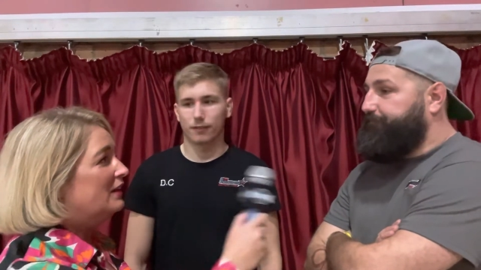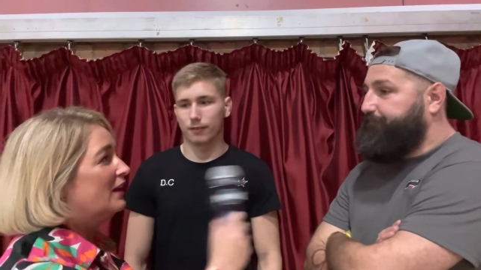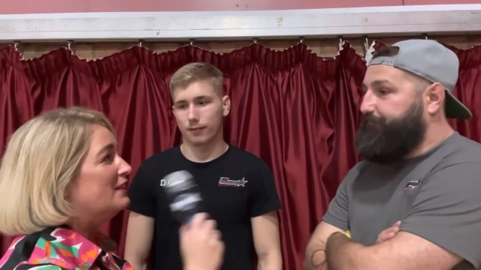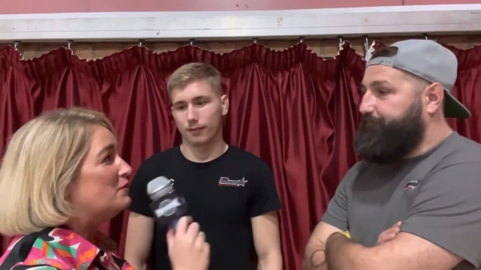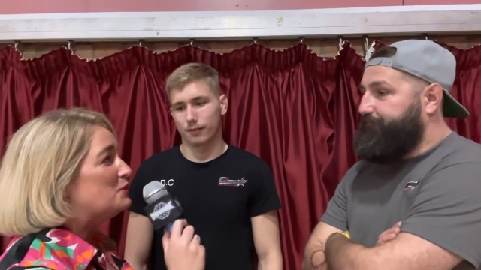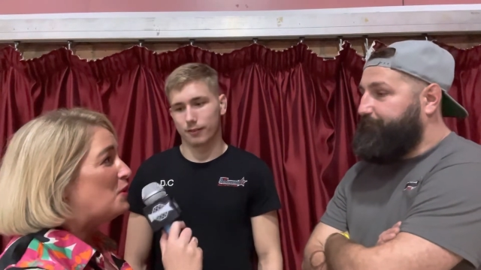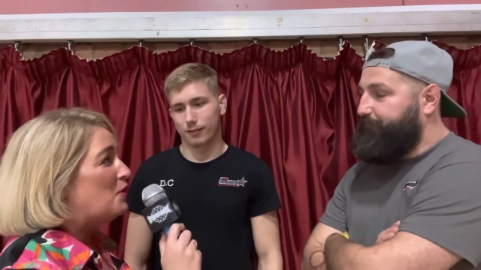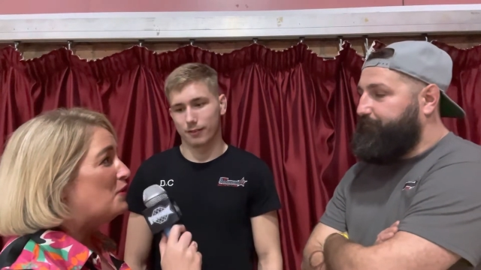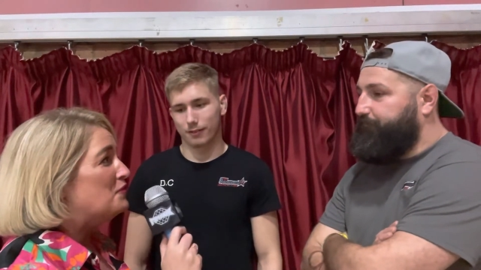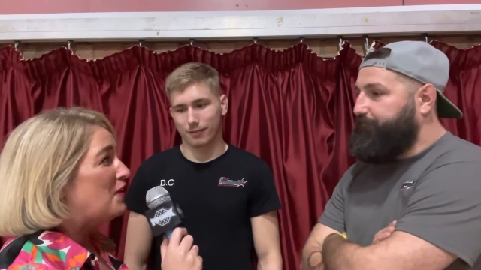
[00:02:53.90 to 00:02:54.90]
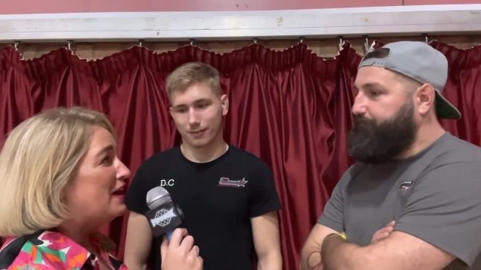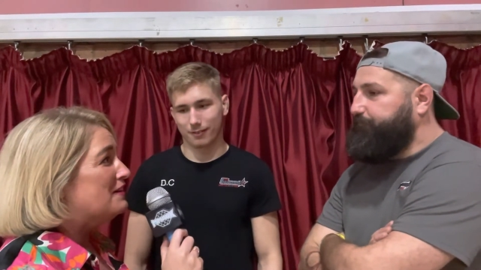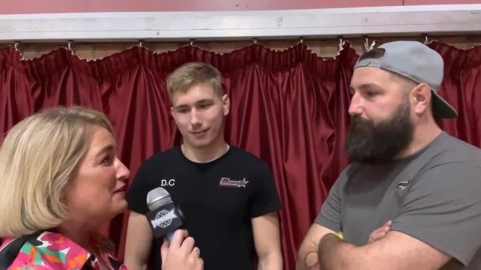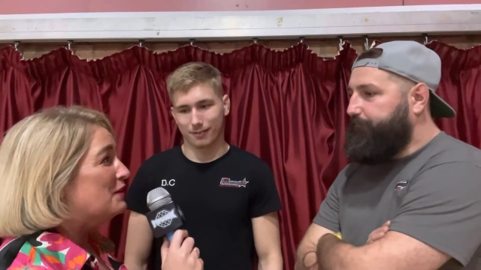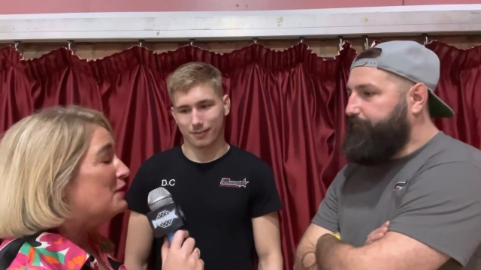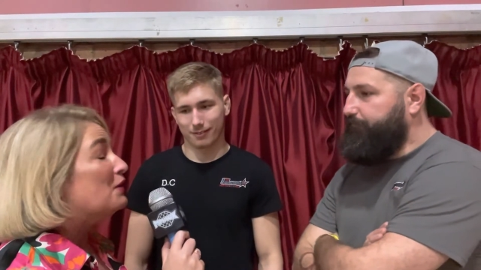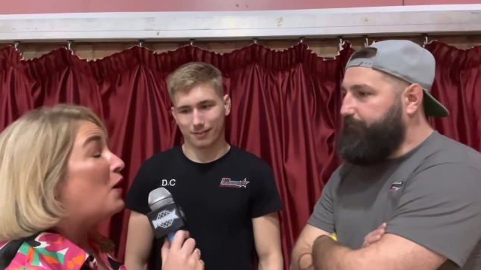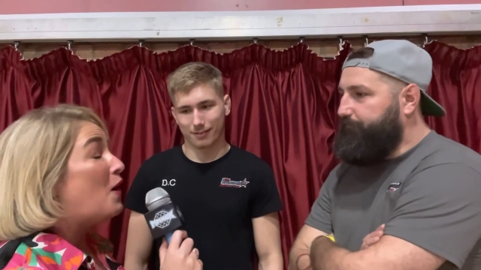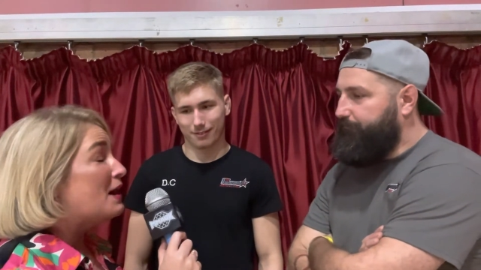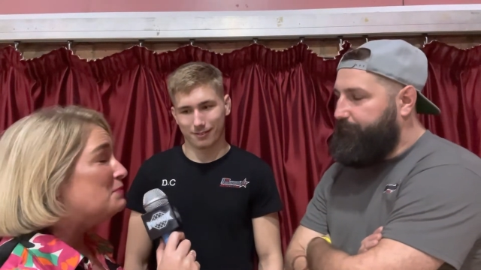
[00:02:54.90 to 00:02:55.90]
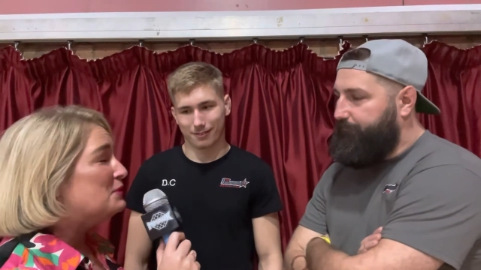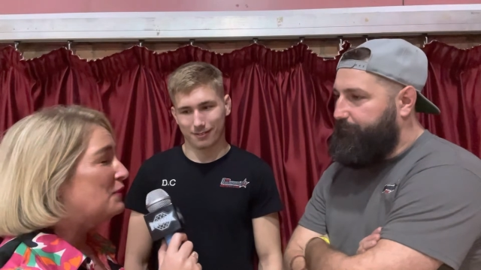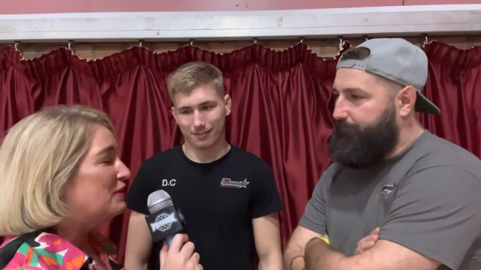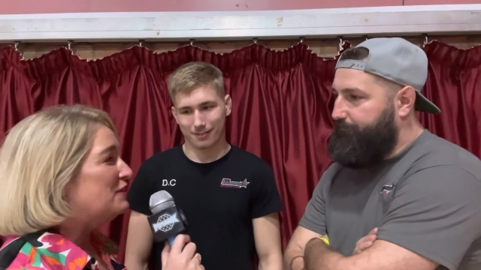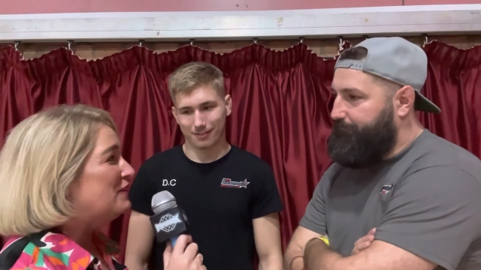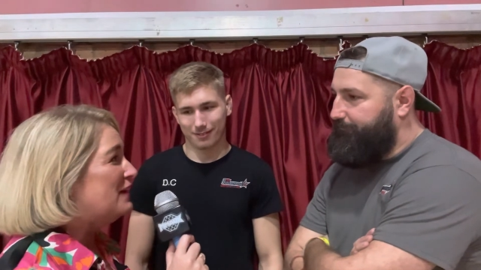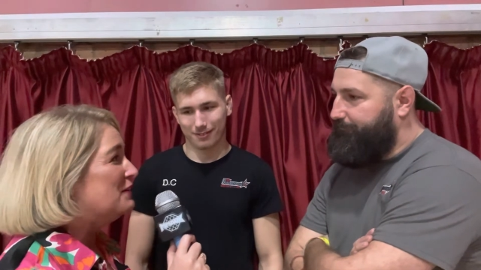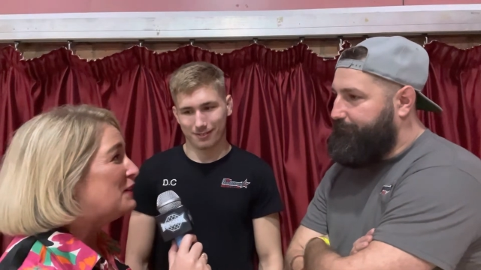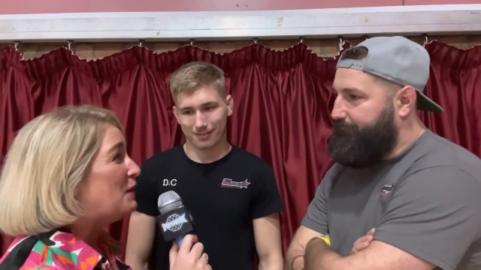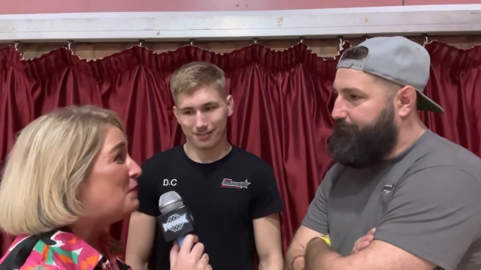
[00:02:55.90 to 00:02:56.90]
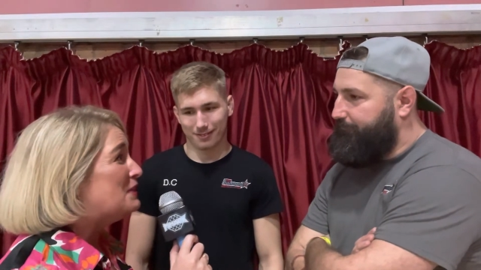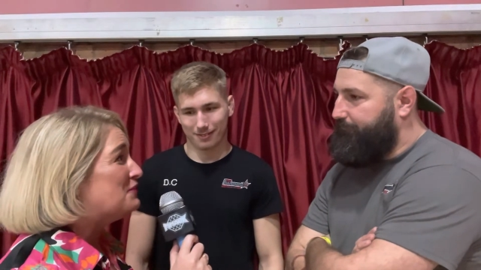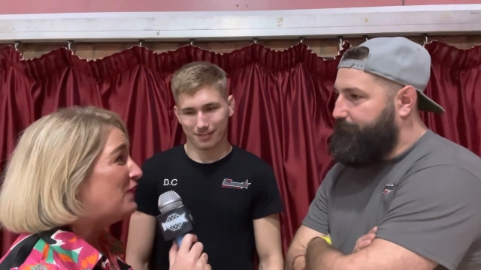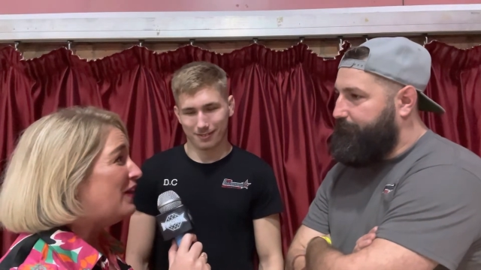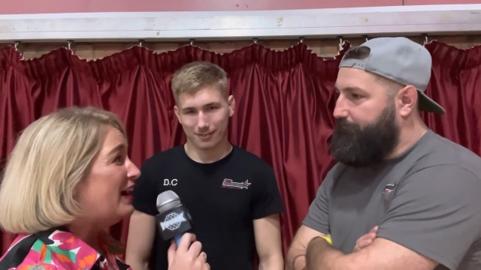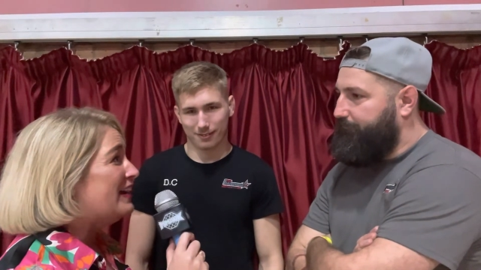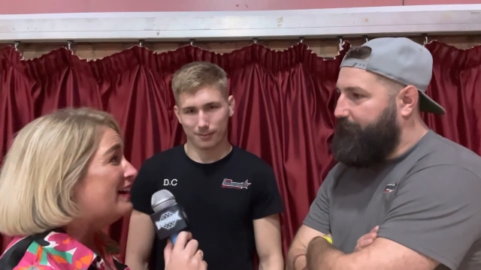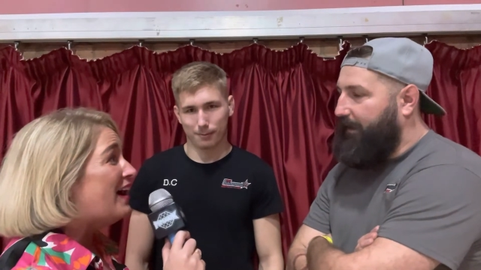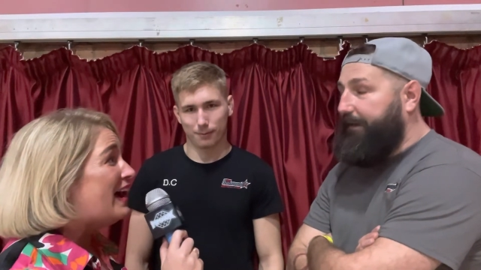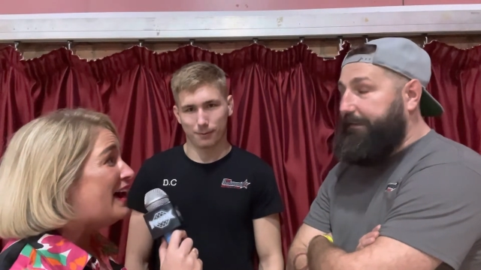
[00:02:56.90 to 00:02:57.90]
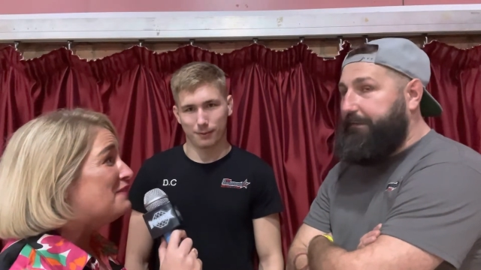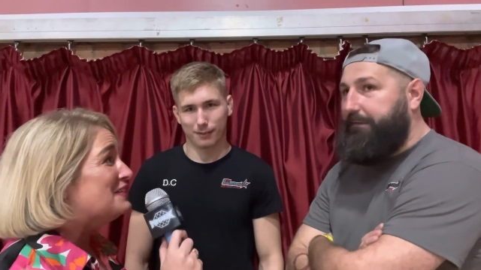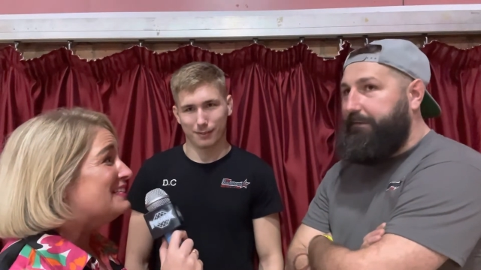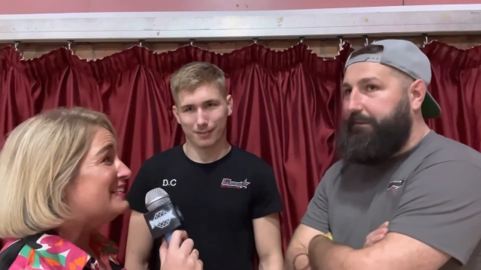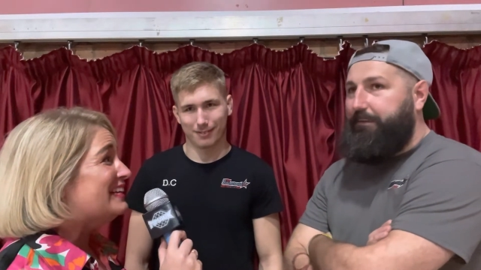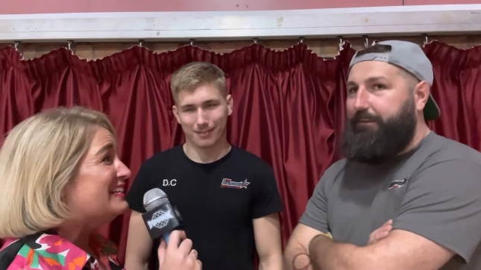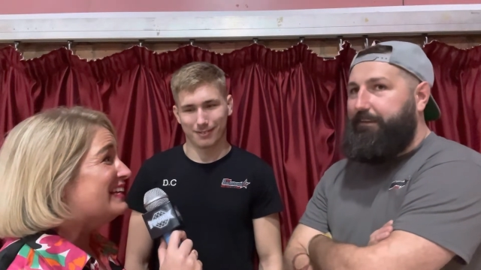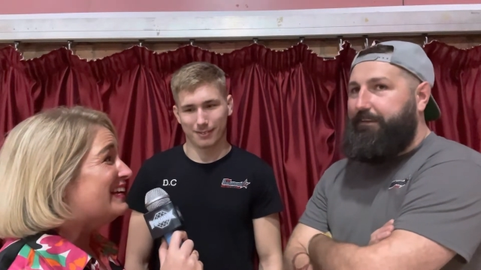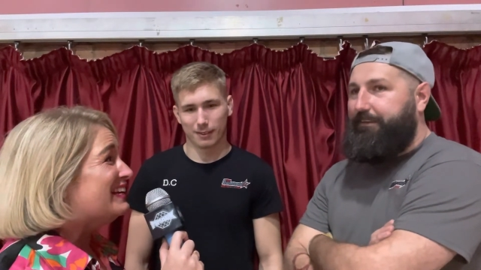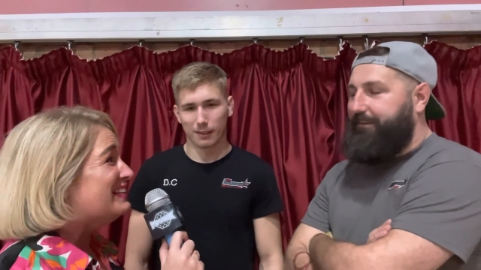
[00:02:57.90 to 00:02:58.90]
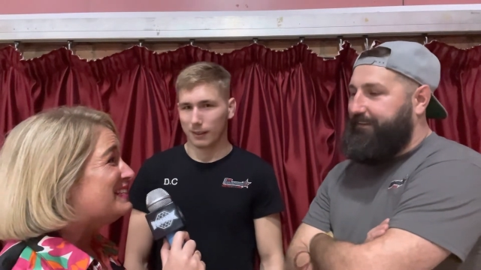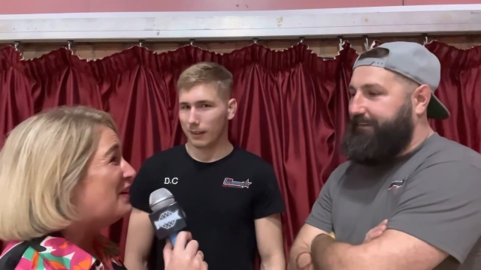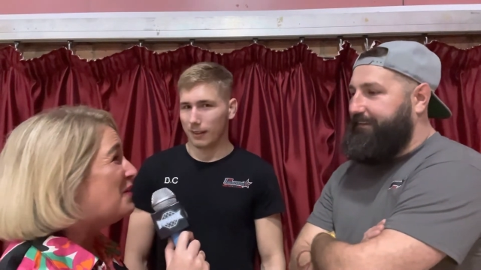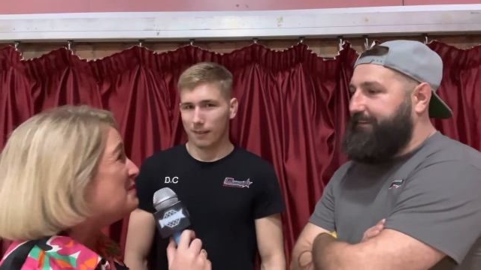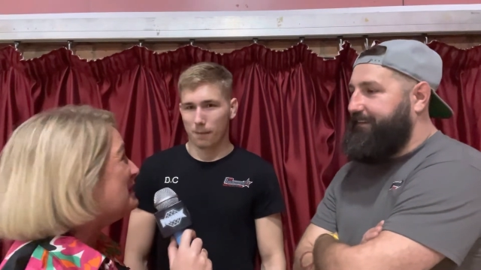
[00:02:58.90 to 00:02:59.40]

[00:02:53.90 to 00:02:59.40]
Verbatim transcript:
Speaker 1: And there was a lot of fight, uh, uh, hype, sorry, around Chloe's fight. I haven't seen it. Tell me